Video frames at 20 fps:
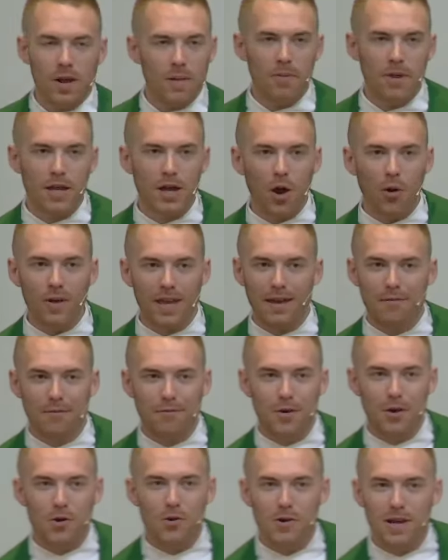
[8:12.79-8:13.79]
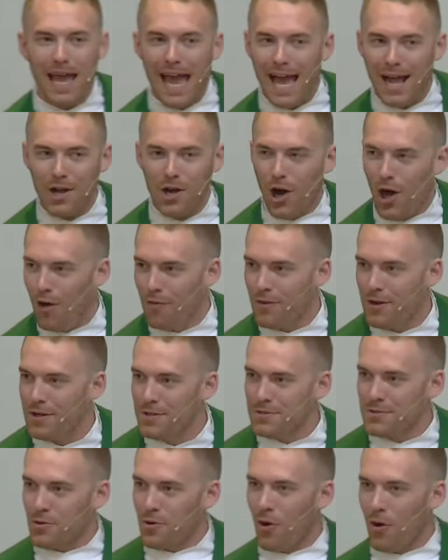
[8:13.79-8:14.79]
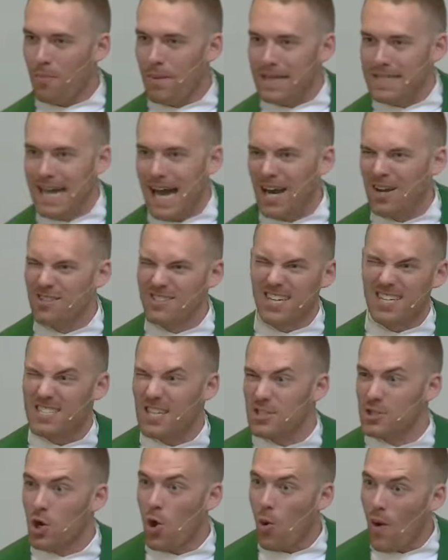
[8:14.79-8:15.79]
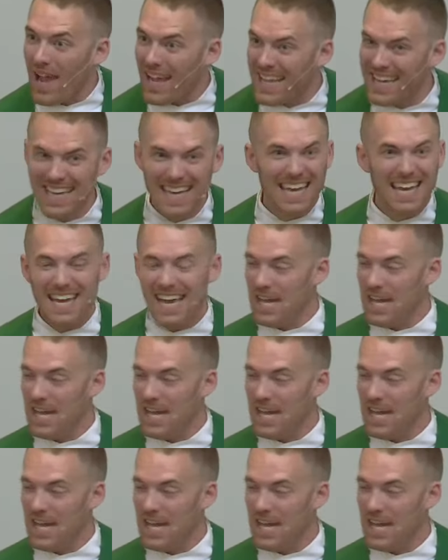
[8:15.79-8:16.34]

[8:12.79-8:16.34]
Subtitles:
and we go get food at Culver's or McDonald's because it's quick